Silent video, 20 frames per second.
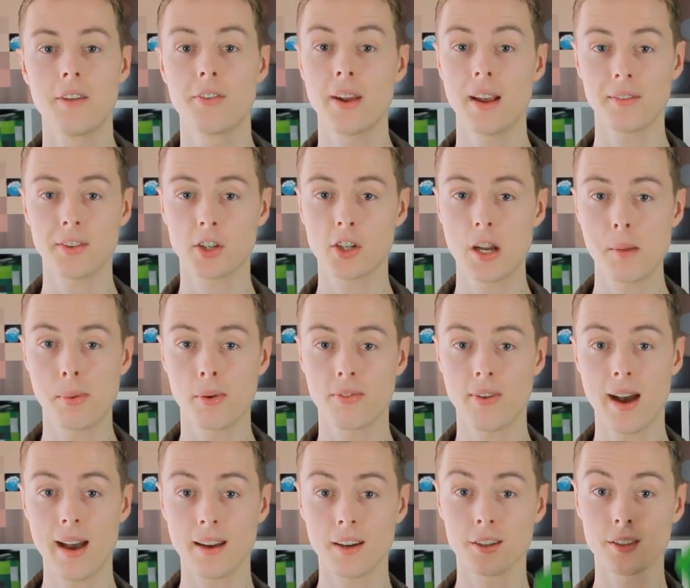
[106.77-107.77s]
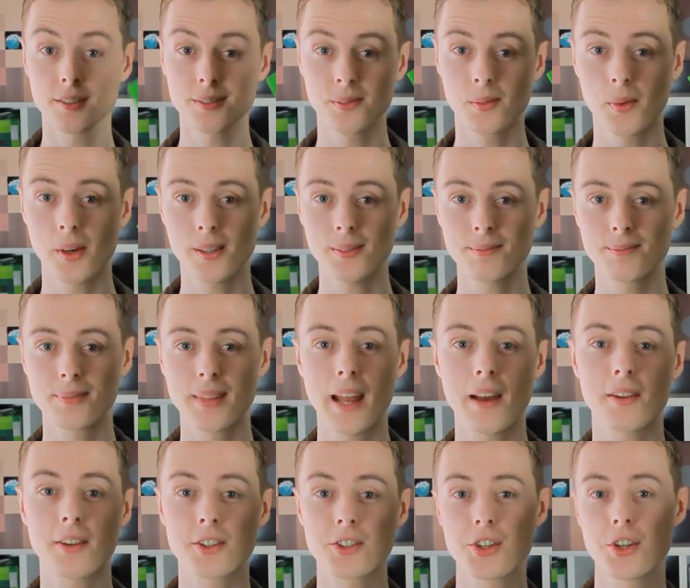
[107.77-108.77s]
And if you have the creeper vinyl, well,
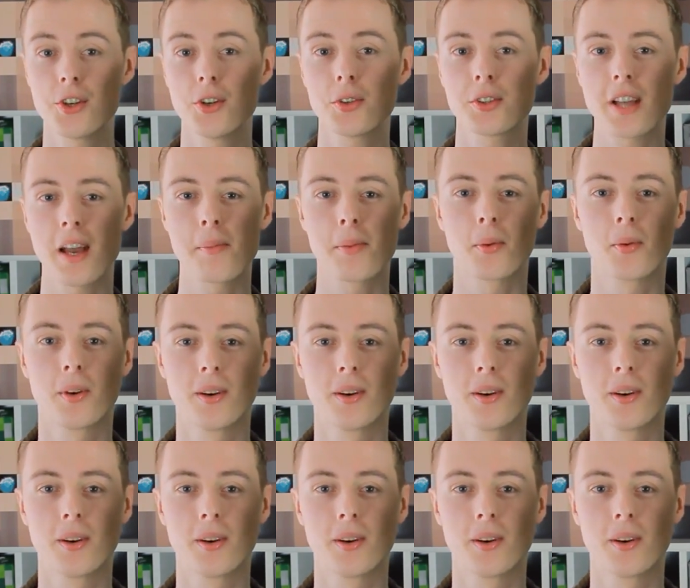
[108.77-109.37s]
now there's a new type of